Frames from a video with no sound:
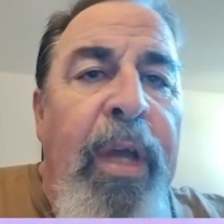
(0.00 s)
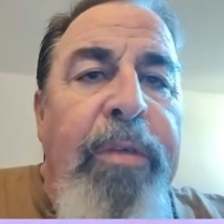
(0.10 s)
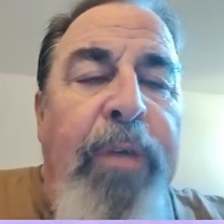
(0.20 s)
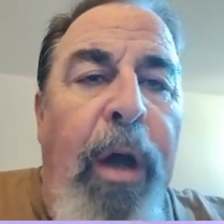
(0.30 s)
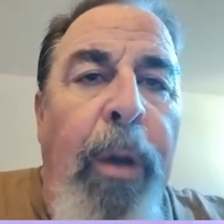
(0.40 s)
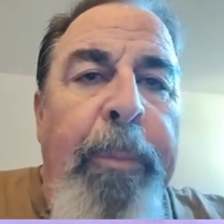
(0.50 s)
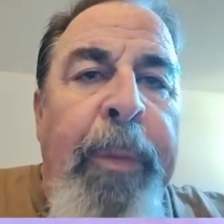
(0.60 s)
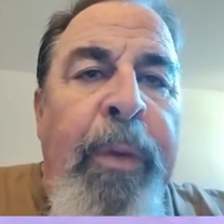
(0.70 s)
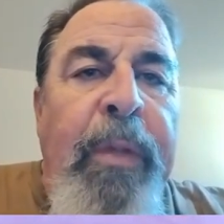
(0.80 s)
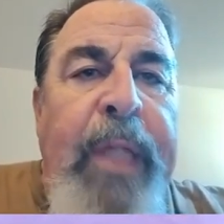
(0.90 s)
So
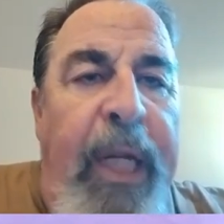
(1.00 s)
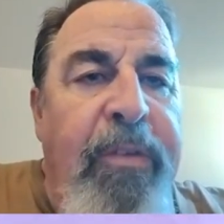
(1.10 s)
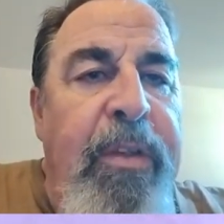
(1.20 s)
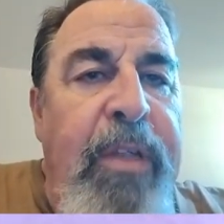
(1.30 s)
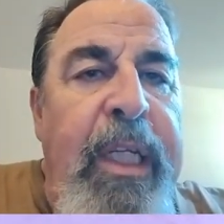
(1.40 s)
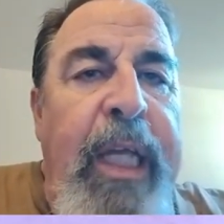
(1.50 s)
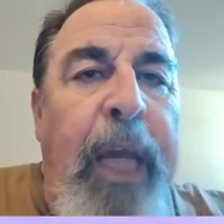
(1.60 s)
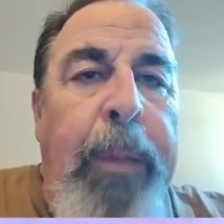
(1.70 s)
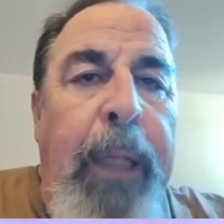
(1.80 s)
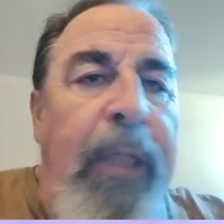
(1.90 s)
that's the
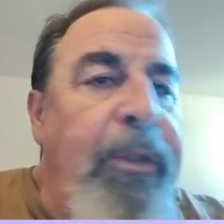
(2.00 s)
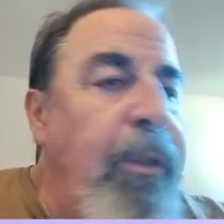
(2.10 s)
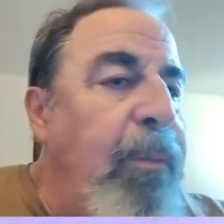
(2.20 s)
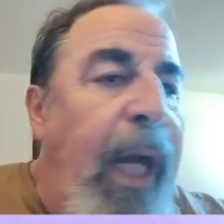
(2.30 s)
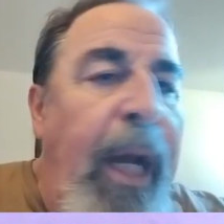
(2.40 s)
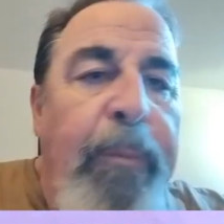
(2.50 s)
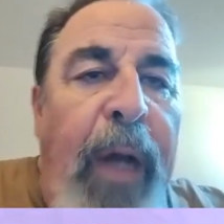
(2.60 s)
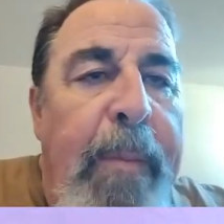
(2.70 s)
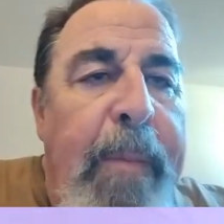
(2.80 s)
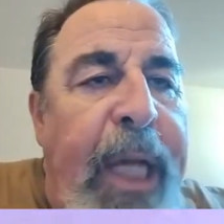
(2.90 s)
T-Deck Plus. I
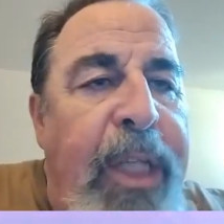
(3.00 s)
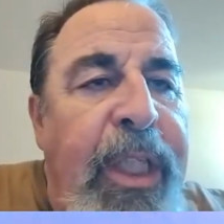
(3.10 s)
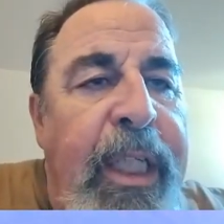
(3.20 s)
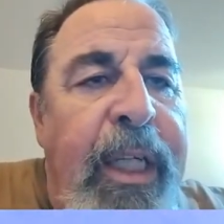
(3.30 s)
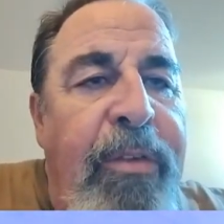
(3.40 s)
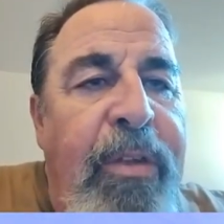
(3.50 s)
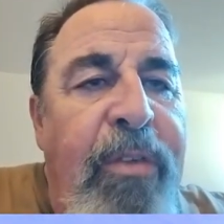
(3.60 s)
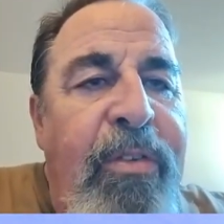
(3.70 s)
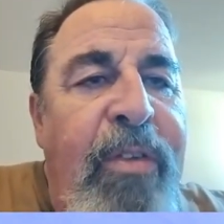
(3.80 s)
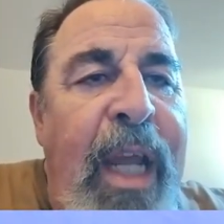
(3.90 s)
imagine it's the
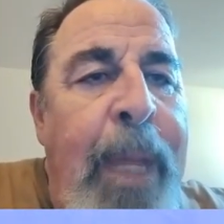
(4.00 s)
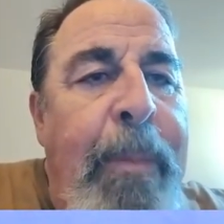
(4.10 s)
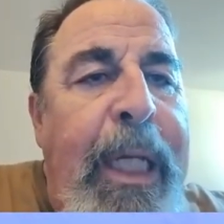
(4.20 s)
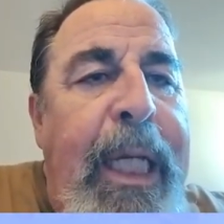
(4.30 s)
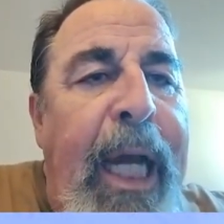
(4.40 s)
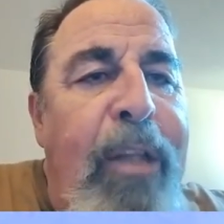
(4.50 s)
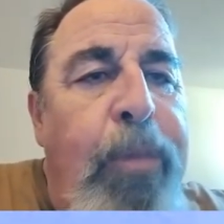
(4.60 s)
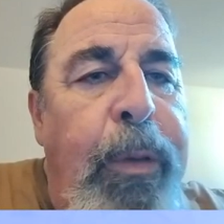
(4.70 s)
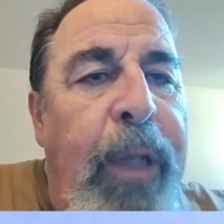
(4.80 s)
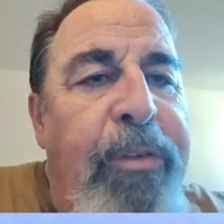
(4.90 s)
same guts,
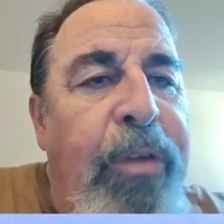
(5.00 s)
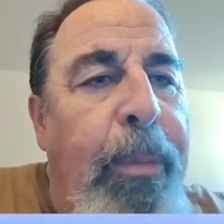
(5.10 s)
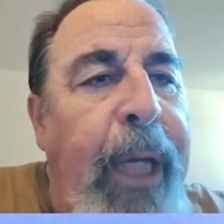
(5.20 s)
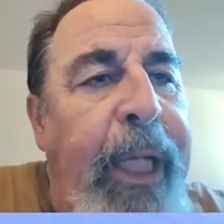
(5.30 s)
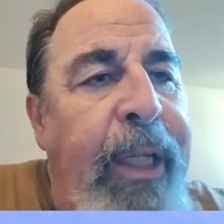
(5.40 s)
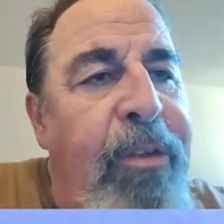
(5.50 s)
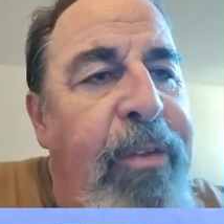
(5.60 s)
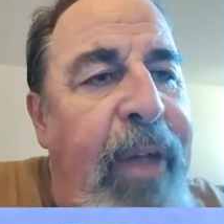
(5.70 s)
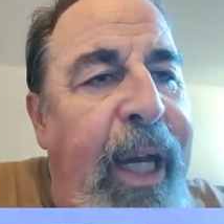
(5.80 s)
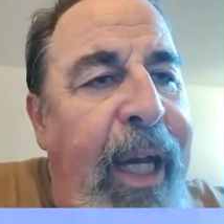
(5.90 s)
plus or minus.
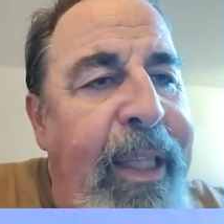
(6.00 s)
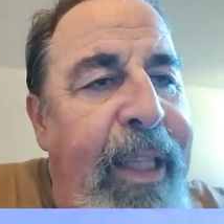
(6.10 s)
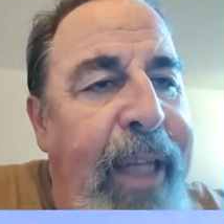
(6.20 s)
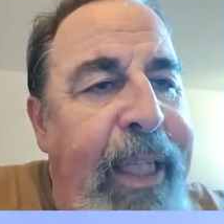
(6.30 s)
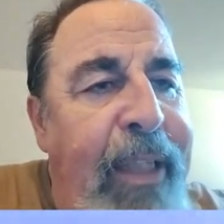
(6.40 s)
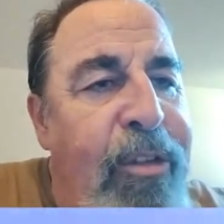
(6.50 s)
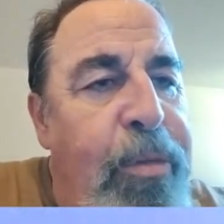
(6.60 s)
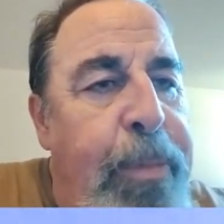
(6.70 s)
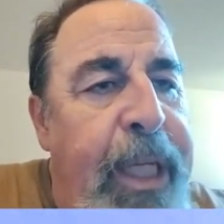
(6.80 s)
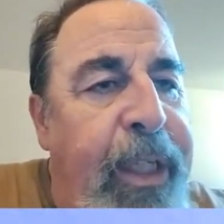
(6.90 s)
I, I, I think the
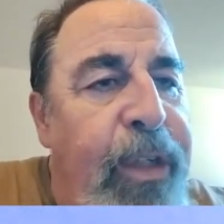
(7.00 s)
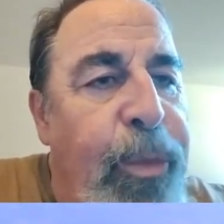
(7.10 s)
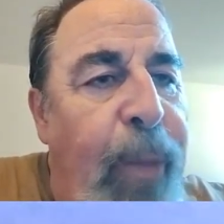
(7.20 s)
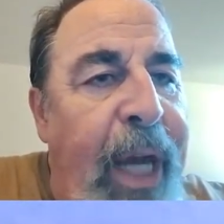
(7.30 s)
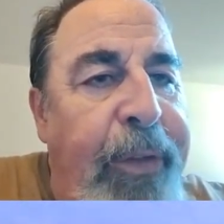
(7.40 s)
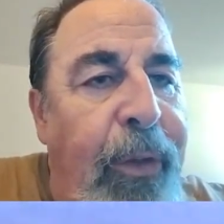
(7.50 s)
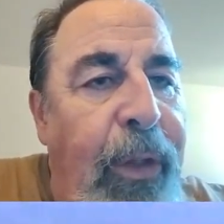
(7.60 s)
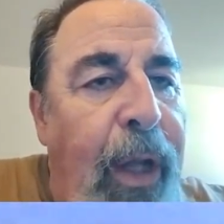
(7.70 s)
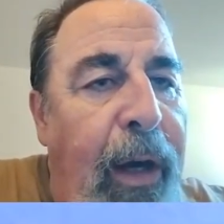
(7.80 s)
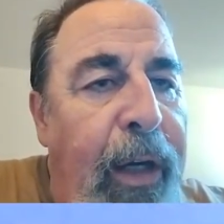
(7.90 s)
speaker's rather
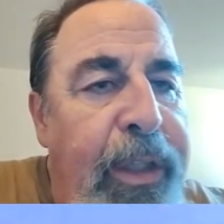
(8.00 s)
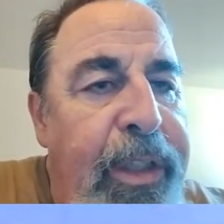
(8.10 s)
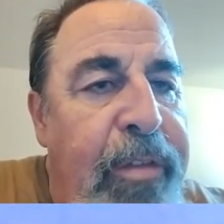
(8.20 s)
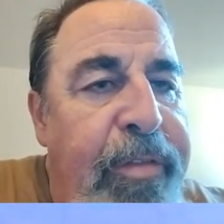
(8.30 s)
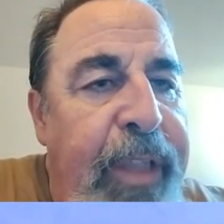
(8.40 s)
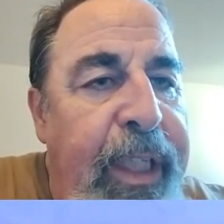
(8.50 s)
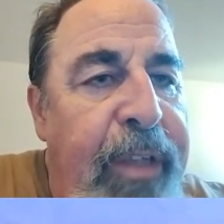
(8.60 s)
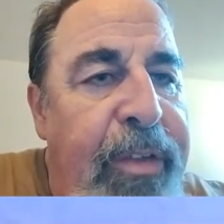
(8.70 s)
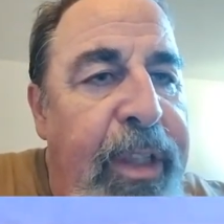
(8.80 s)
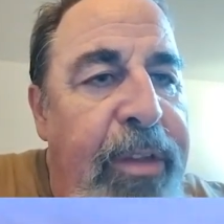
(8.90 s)
large to fit
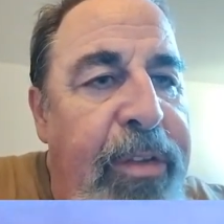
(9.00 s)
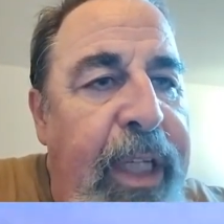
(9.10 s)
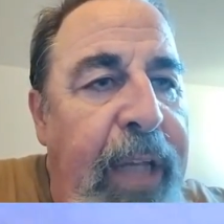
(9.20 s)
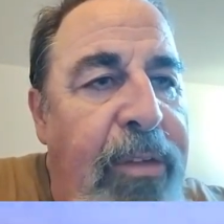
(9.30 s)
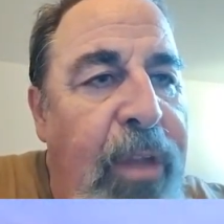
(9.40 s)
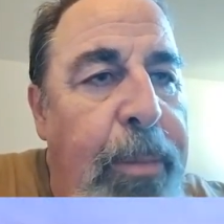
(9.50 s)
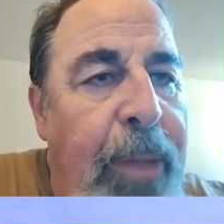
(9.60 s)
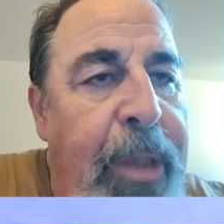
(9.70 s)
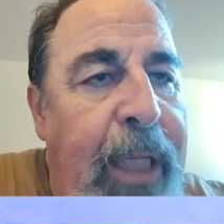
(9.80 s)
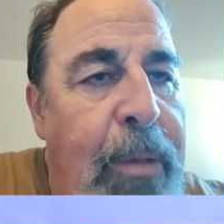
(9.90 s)
into this case. So they
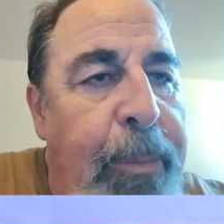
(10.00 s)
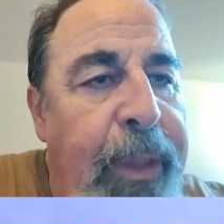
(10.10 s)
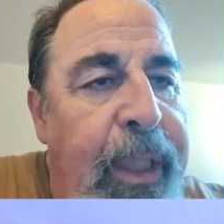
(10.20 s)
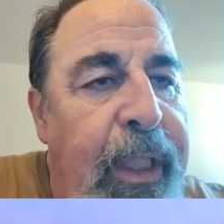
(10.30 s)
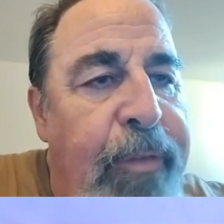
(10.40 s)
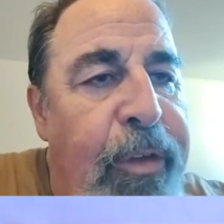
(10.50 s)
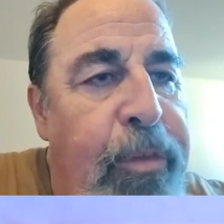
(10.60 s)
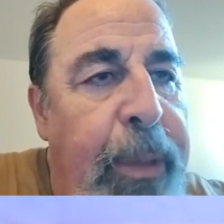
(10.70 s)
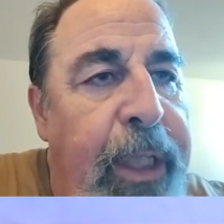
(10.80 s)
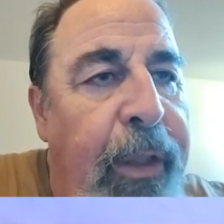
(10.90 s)
probably came up with a different
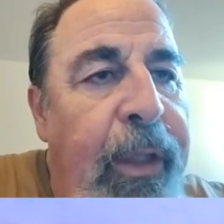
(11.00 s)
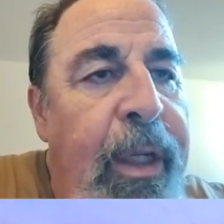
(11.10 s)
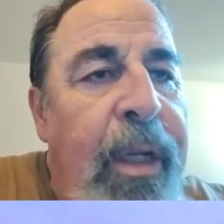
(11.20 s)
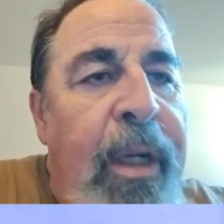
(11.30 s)
speaker.